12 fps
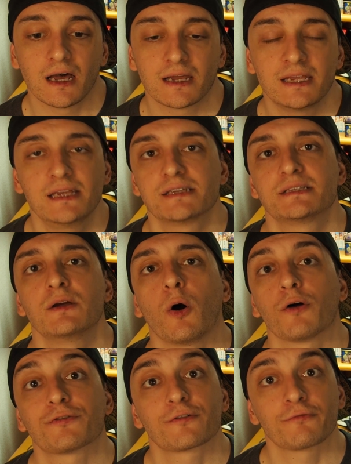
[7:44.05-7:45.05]
He is the
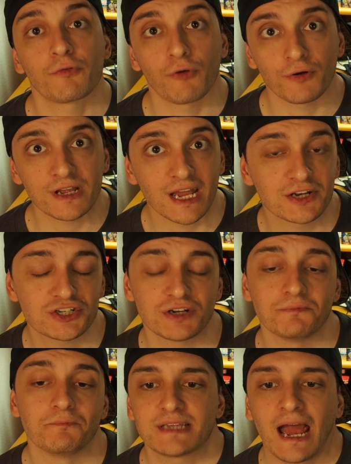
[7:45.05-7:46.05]
author of Rurouni Kenshin.
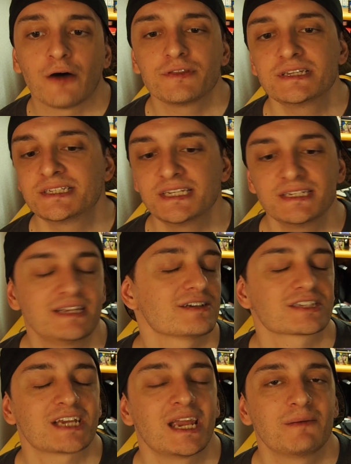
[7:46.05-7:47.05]
How these
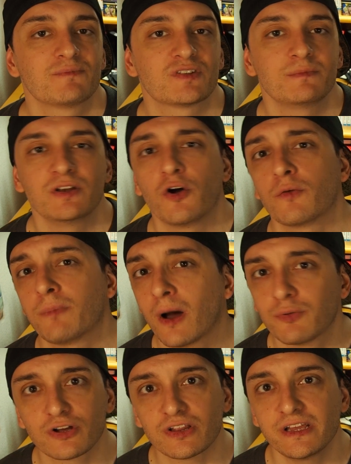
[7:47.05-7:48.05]
details came to be known
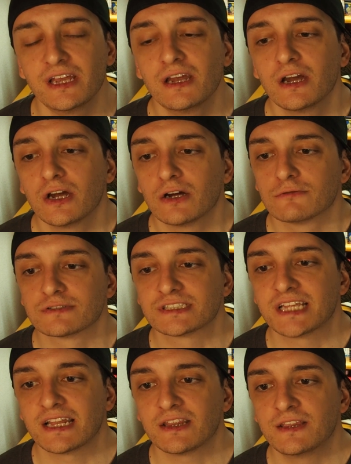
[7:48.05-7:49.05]
publicly was
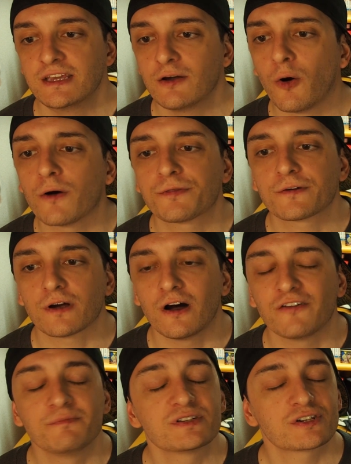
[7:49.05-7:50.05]
that the author
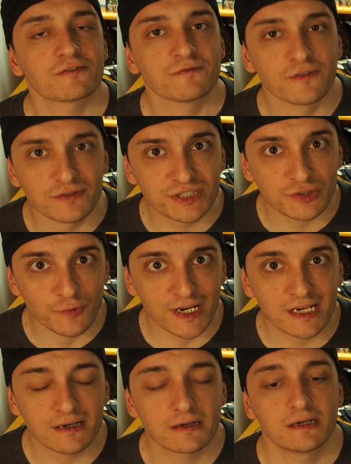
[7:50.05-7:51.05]
of Mr. Full
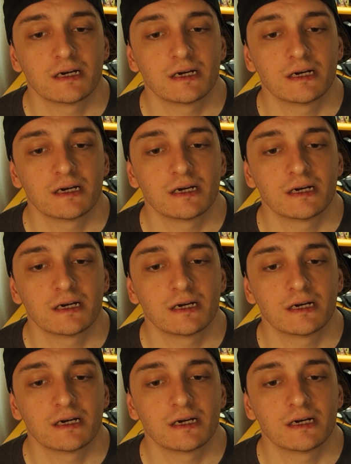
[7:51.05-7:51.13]
Swing,